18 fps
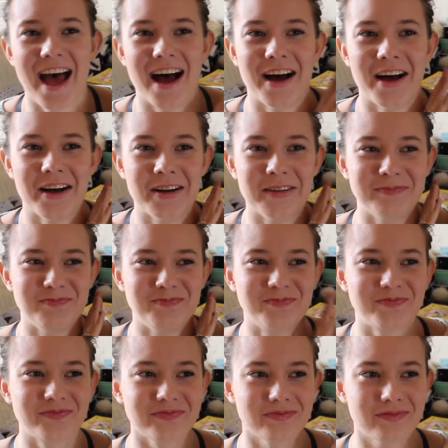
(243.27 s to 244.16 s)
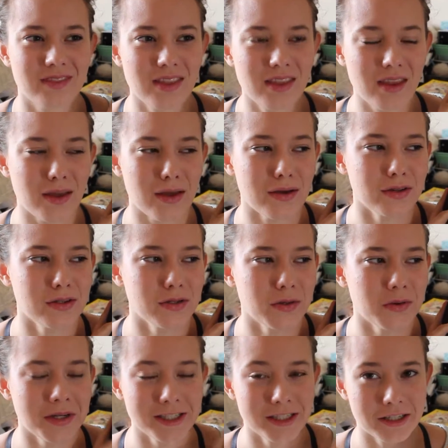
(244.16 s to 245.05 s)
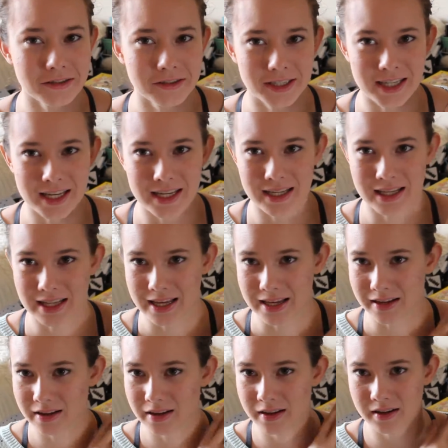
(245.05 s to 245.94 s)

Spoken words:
So I definitely